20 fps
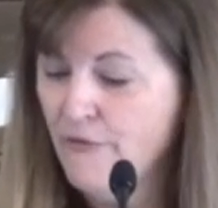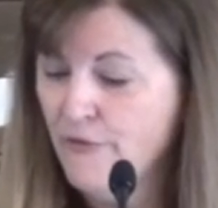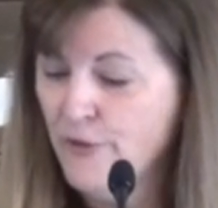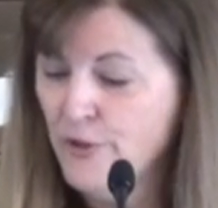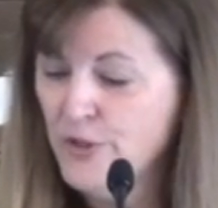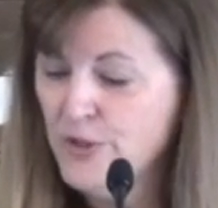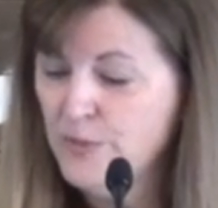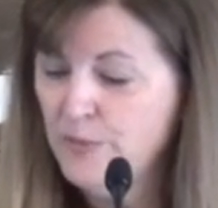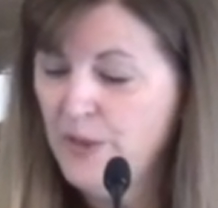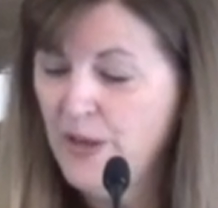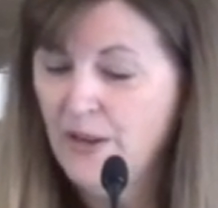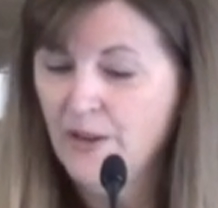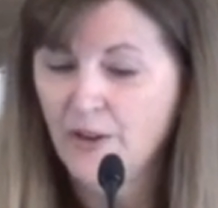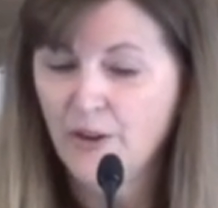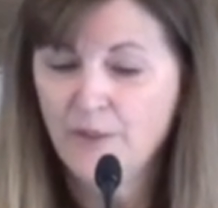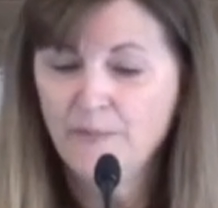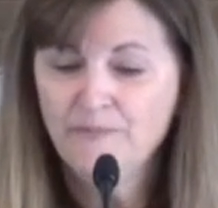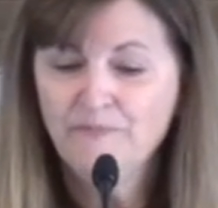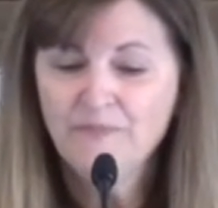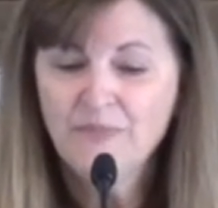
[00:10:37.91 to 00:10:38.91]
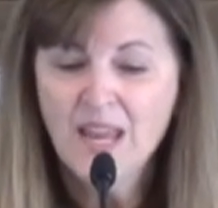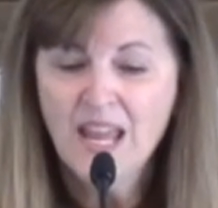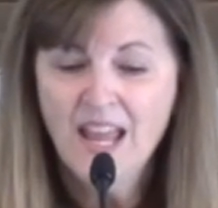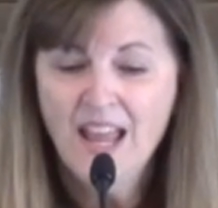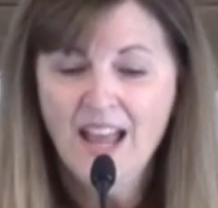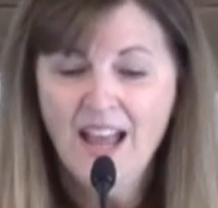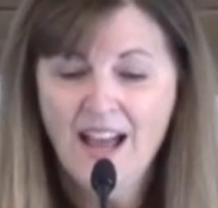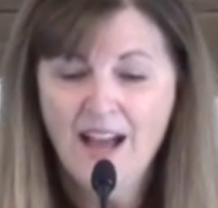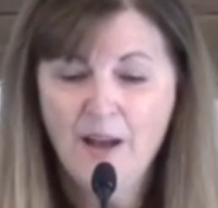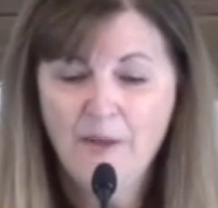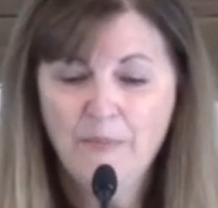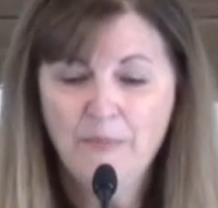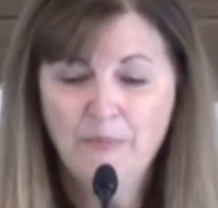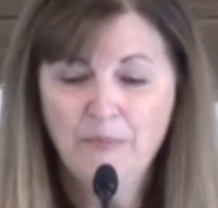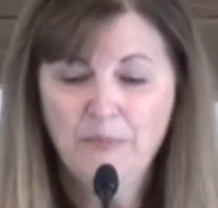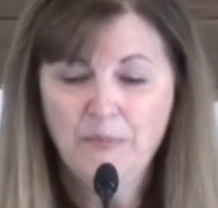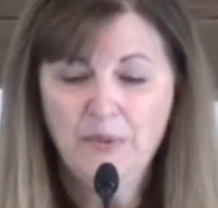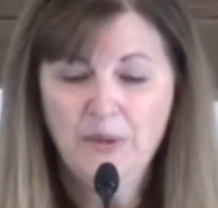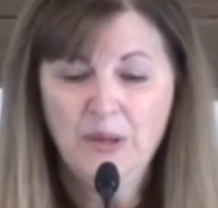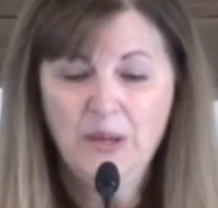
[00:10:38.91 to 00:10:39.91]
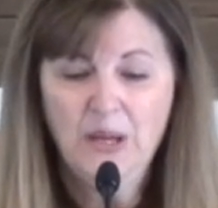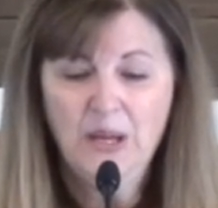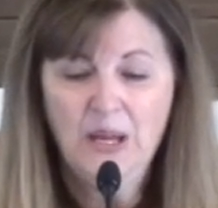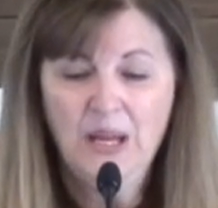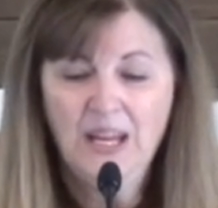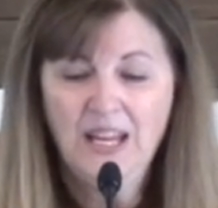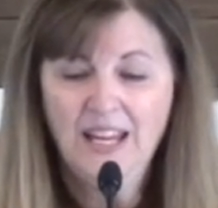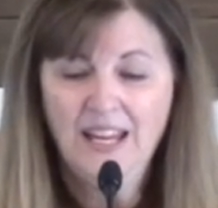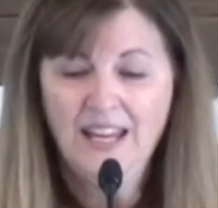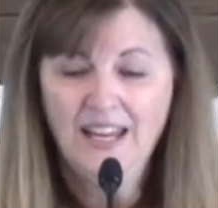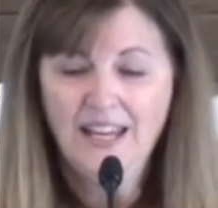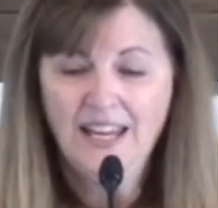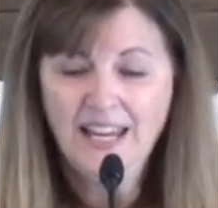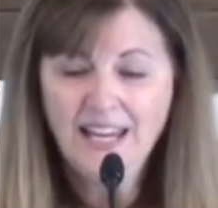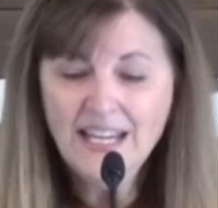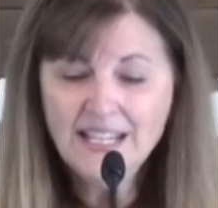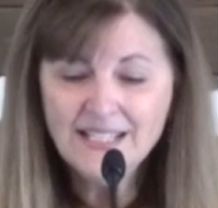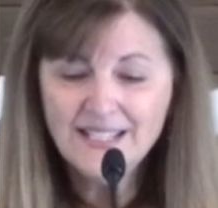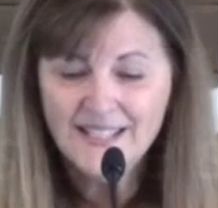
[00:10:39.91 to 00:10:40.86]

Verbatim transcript: First Peter, um, he